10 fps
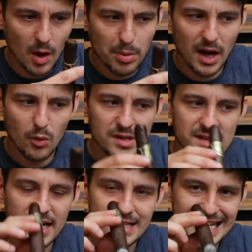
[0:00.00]
but I would
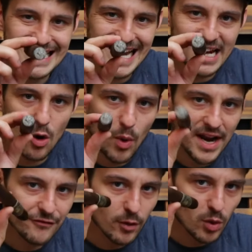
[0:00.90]
say it did take
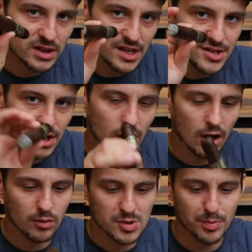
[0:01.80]
away from what this
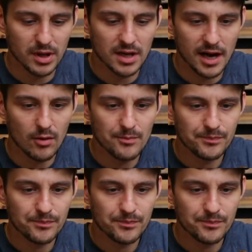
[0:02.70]
cigar was putting out.